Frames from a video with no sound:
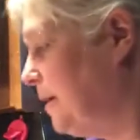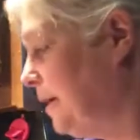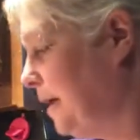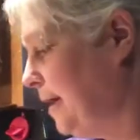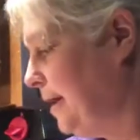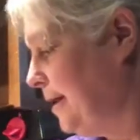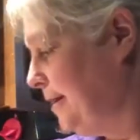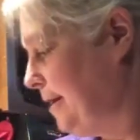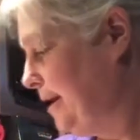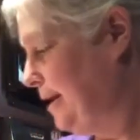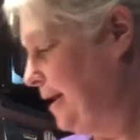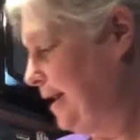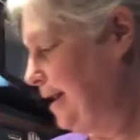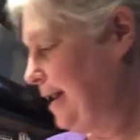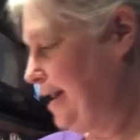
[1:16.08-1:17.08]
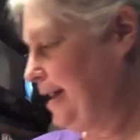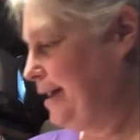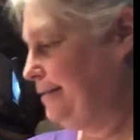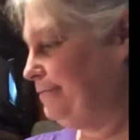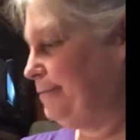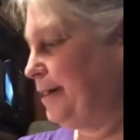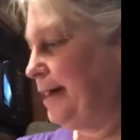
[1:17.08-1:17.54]
And then I
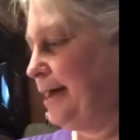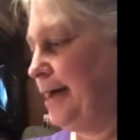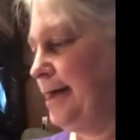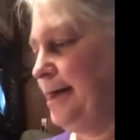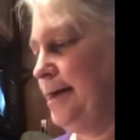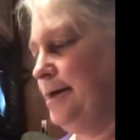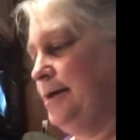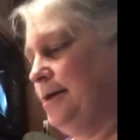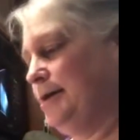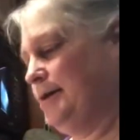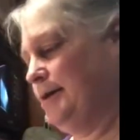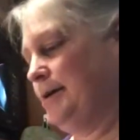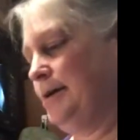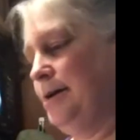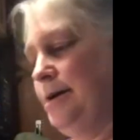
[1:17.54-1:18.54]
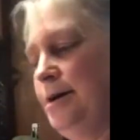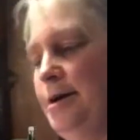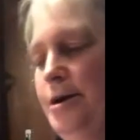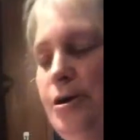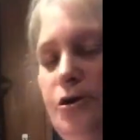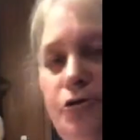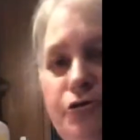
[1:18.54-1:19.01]
have my
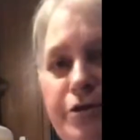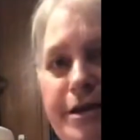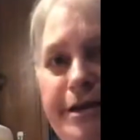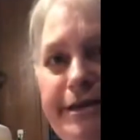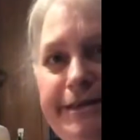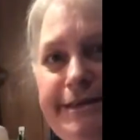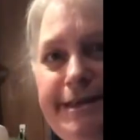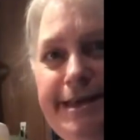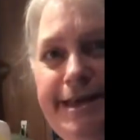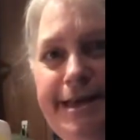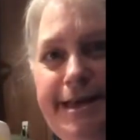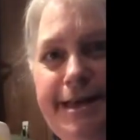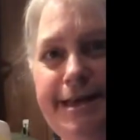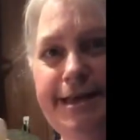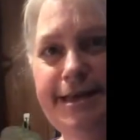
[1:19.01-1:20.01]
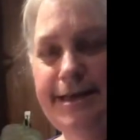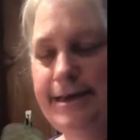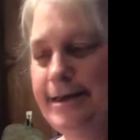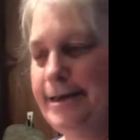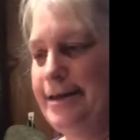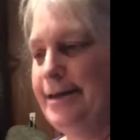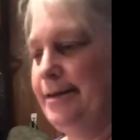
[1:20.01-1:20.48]
green tea
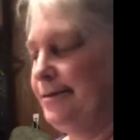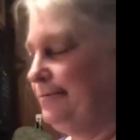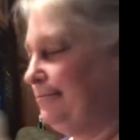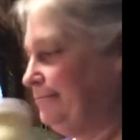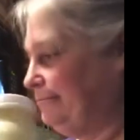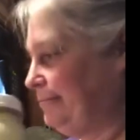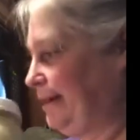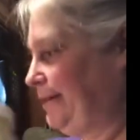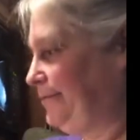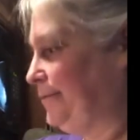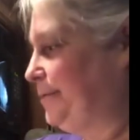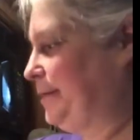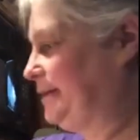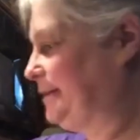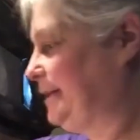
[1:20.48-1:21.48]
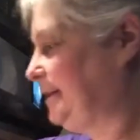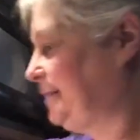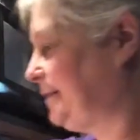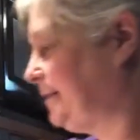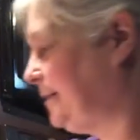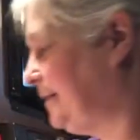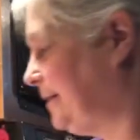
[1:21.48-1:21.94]
ready for
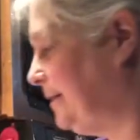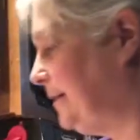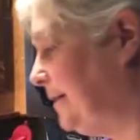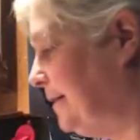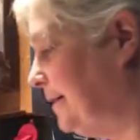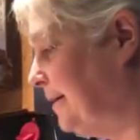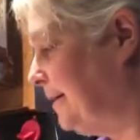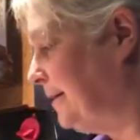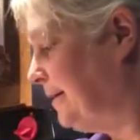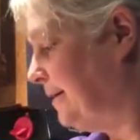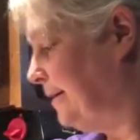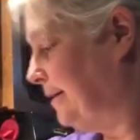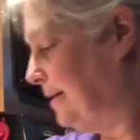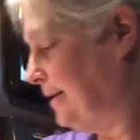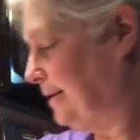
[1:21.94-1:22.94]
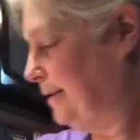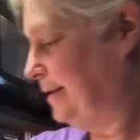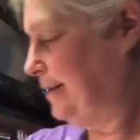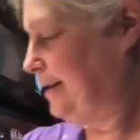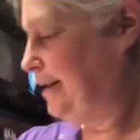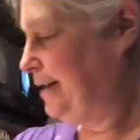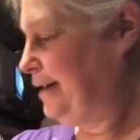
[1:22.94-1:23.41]
business.
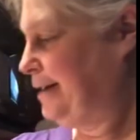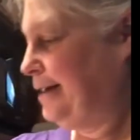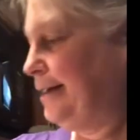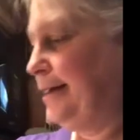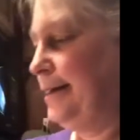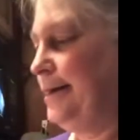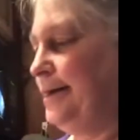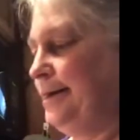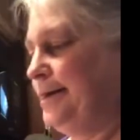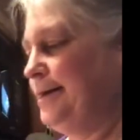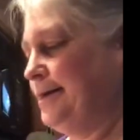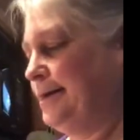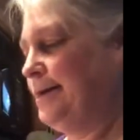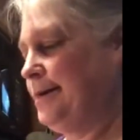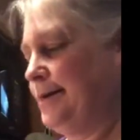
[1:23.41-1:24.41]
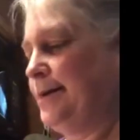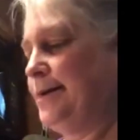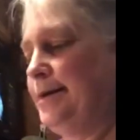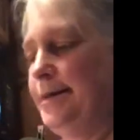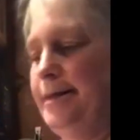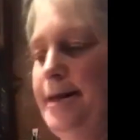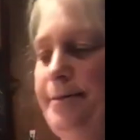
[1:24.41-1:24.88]
And
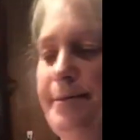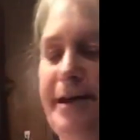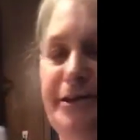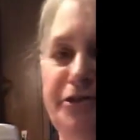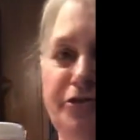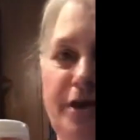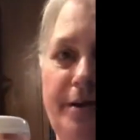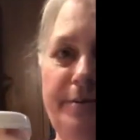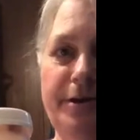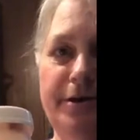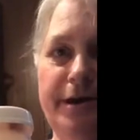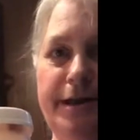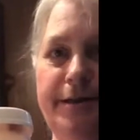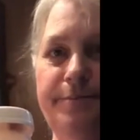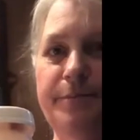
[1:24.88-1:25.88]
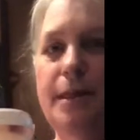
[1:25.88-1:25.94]
then my strawberry.